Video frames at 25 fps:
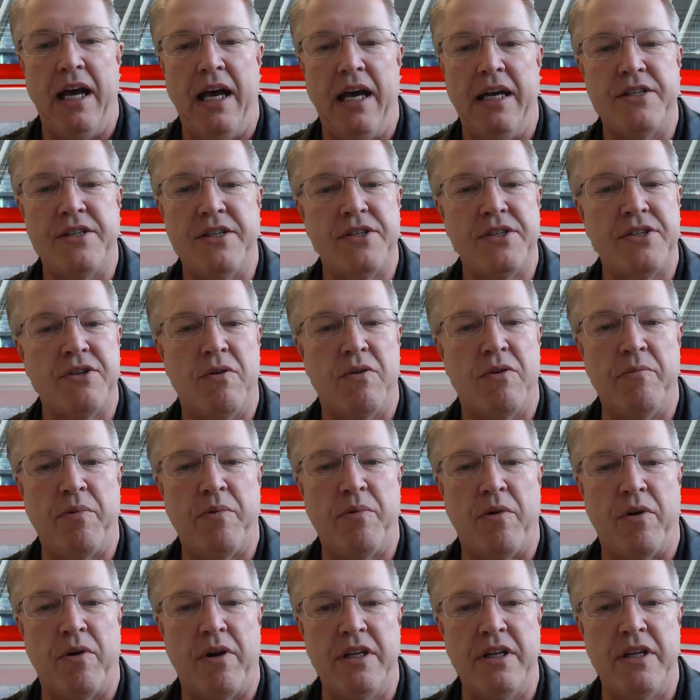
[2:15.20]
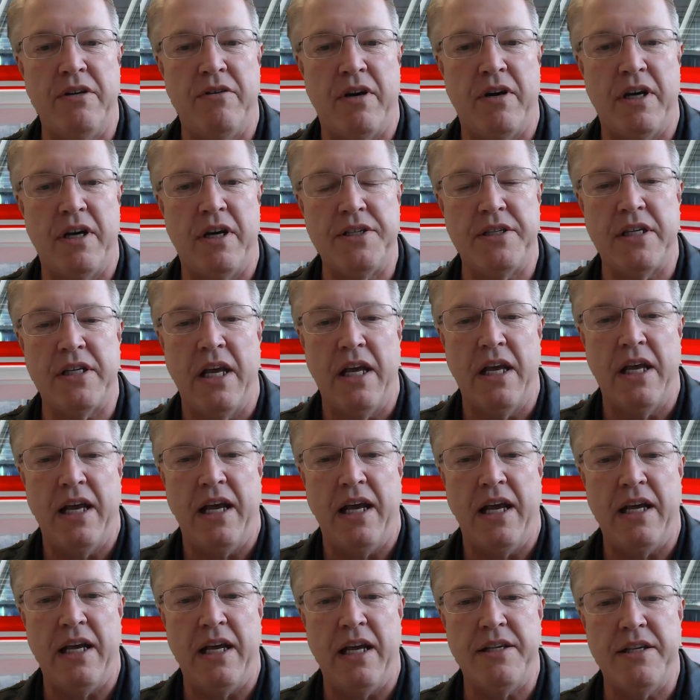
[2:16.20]
So important to us
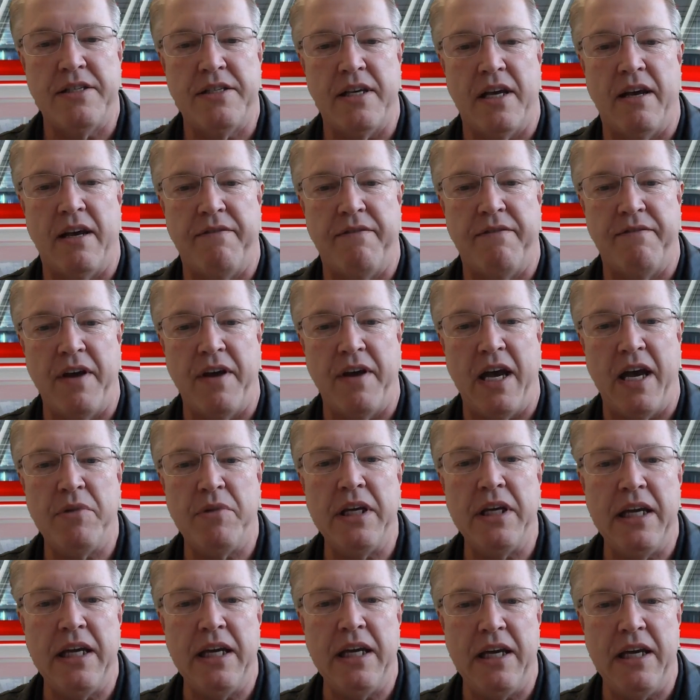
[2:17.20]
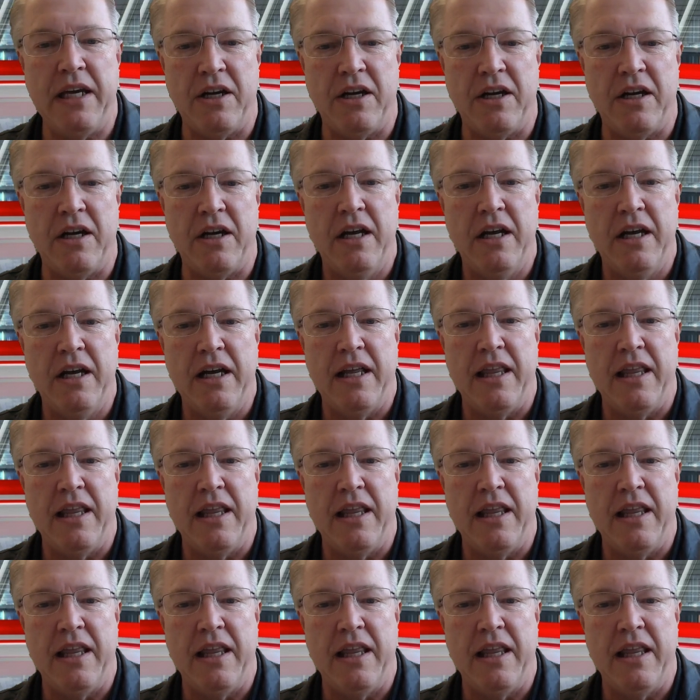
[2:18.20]
as a family here